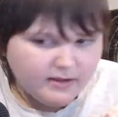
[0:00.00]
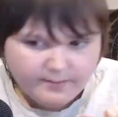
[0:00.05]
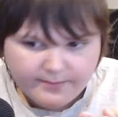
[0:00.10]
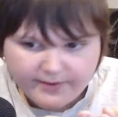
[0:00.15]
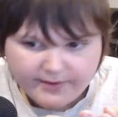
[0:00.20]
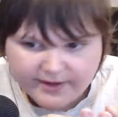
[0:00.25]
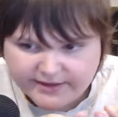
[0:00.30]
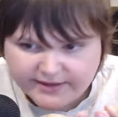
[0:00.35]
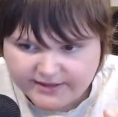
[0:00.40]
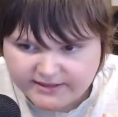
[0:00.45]

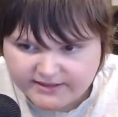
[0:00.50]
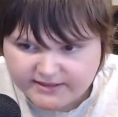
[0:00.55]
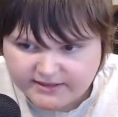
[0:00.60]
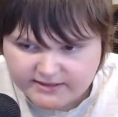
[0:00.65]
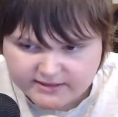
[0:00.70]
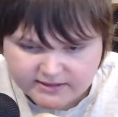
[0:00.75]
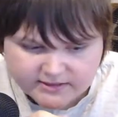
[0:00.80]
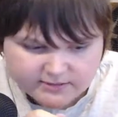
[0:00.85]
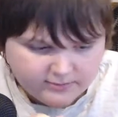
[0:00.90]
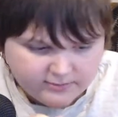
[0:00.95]
But this
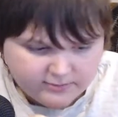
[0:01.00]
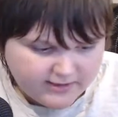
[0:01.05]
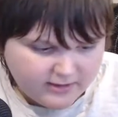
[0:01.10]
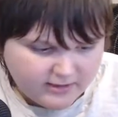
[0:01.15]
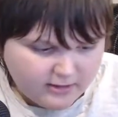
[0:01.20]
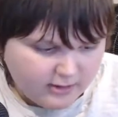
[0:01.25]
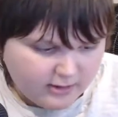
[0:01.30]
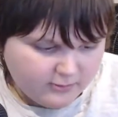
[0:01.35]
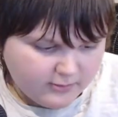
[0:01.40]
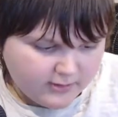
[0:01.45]
is a
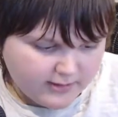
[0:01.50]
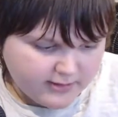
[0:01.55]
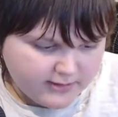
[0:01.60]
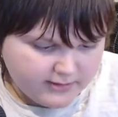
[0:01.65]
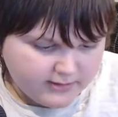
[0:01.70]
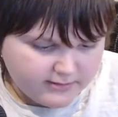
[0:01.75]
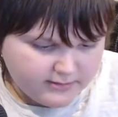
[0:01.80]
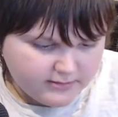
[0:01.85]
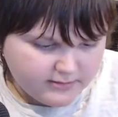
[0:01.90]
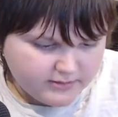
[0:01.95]
sweetheart one.
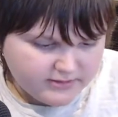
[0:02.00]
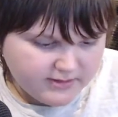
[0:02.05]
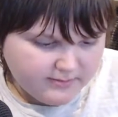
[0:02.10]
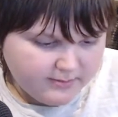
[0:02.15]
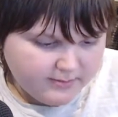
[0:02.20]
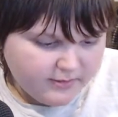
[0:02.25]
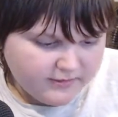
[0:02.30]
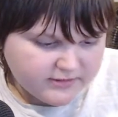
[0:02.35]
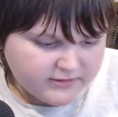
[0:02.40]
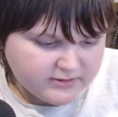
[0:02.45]
They're
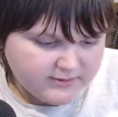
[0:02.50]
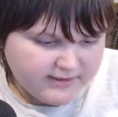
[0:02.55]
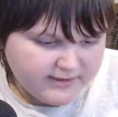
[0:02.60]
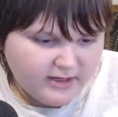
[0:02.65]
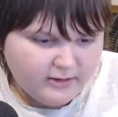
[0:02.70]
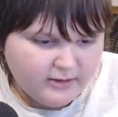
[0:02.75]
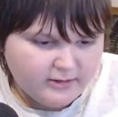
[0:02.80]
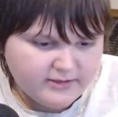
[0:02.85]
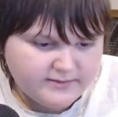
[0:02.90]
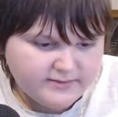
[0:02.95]
both
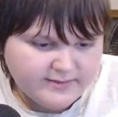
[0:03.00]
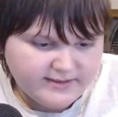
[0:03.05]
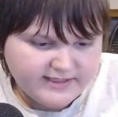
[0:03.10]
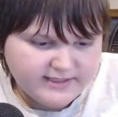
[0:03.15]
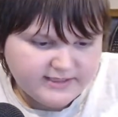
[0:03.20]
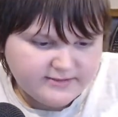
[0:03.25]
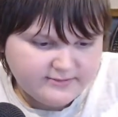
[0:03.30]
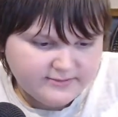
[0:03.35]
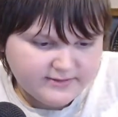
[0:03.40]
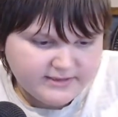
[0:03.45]
sweethearts, but
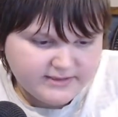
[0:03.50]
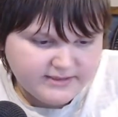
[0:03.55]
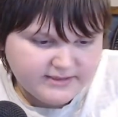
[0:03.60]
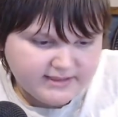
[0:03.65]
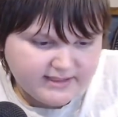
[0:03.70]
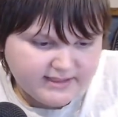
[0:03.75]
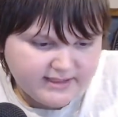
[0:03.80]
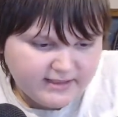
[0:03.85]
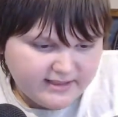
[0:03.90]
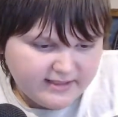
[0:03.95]
this one's
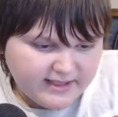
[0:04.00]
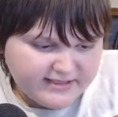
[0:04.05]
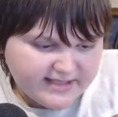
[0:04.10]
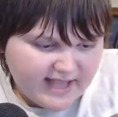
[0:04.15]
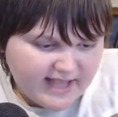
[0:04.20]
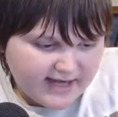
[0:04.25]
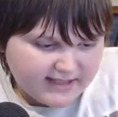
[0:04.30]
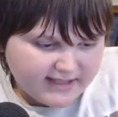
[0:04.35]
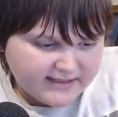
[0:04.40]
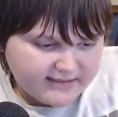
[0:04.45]
a little less
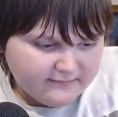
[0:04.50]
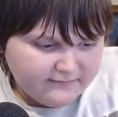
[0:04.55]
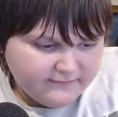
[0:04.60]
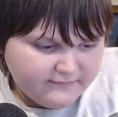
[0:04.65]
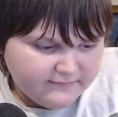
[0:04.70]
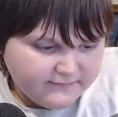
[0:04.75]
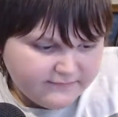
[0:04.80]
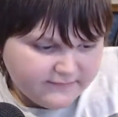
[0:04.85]
active.